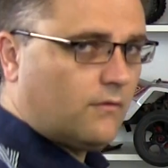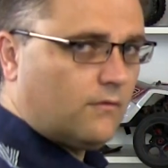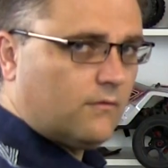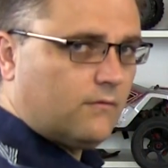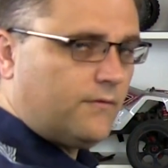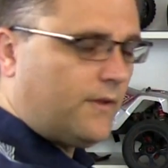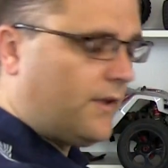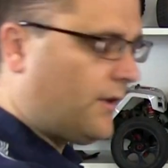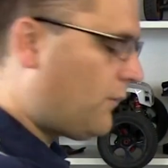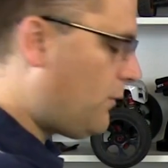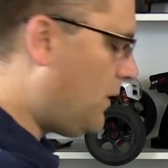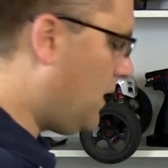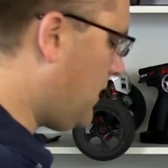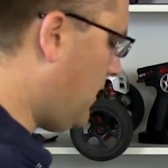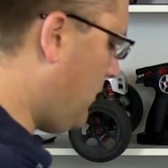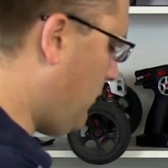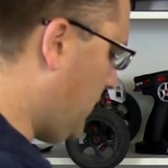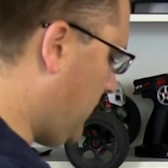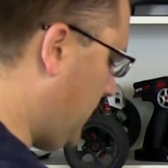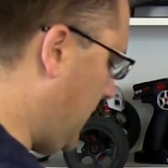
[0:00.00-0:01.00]
very
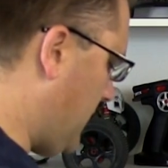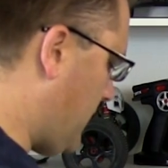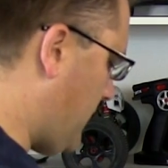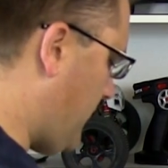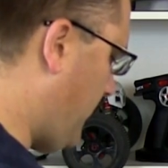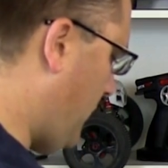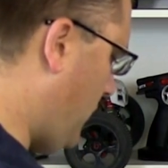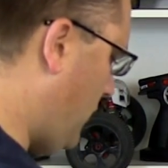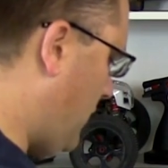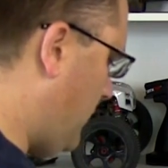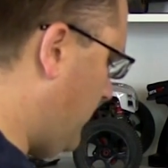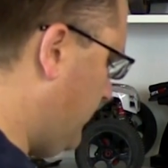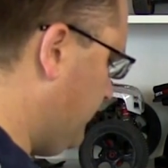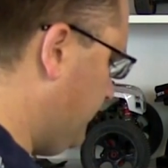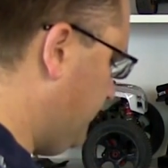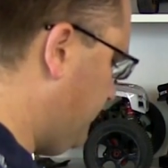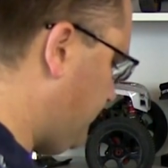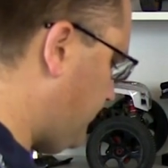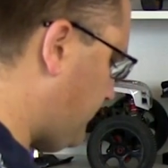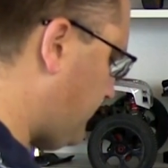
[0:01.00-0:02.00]
quickly what that's for.
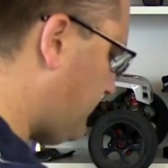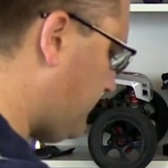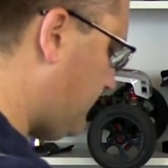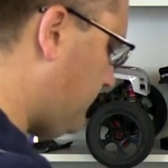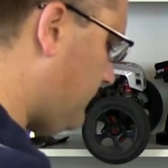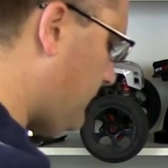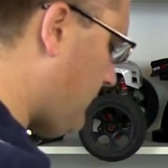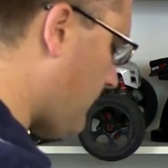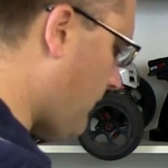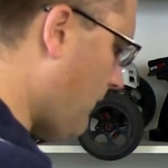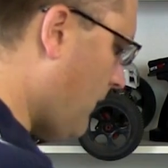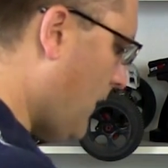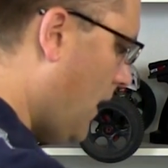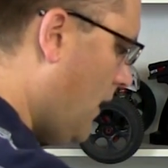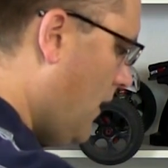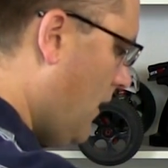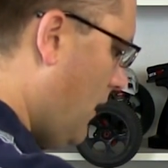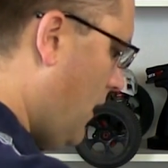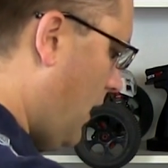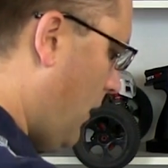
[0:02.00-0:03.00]

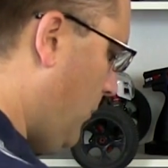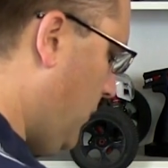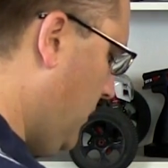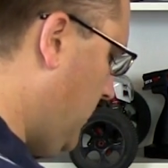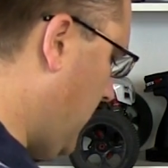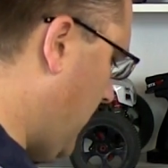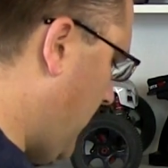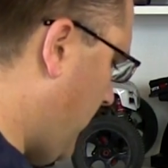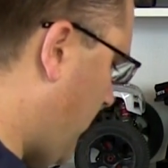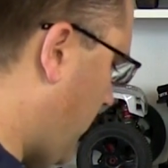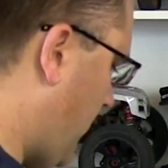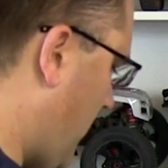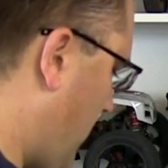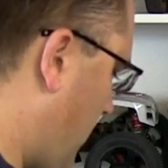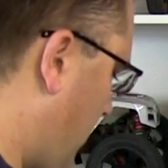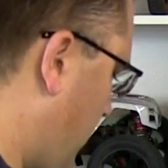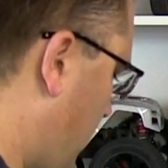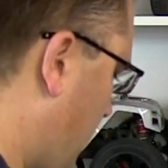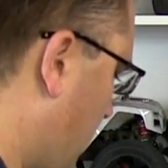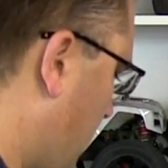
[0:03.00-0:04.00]
I'll put that
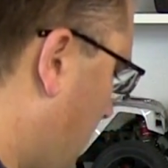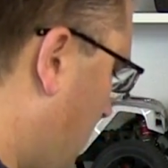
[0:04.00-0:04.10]
aside